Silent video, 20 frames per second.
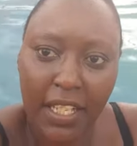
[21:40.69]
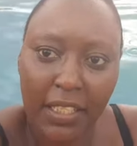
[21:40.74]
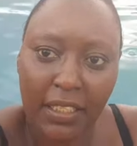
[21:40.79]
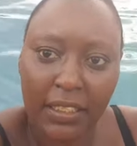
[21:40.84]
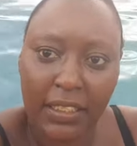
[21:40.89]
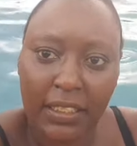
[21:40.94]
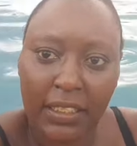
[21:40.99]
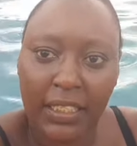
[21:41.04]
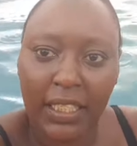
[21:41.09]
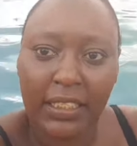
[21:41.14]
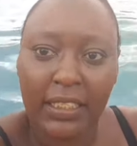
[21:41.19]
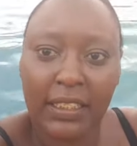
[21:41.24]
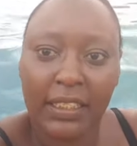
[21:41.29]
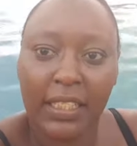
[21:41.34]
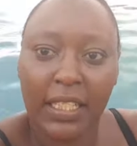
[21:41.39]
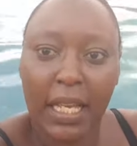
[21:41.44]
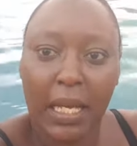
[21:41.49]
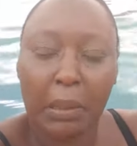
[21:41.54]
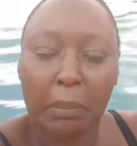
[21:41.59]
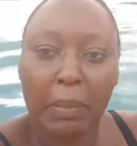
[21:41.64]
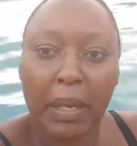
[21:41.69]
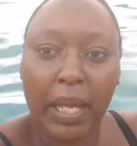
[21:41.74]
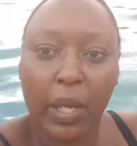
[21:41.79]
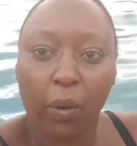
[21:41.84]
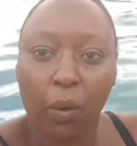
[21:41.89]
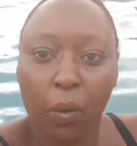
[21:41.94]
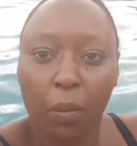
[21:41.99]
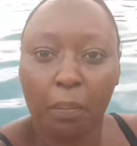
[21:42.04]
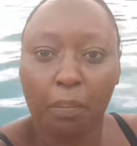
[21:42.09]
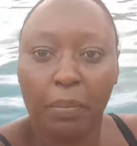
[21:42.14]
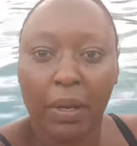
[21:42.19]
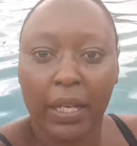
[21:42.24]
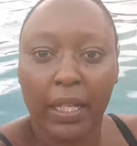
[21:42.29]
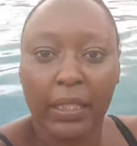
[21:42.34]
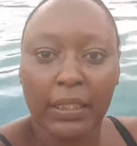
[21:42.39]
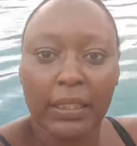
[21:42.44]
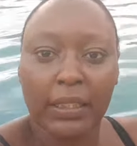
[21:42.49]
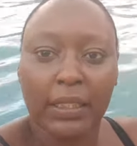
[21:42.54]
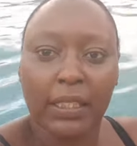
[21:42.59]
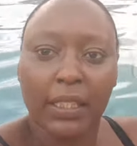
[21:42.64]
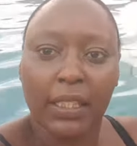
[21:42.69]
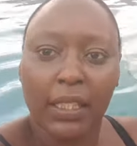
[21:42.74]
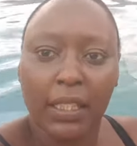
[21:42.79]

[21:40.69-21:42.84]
it's just near my home place.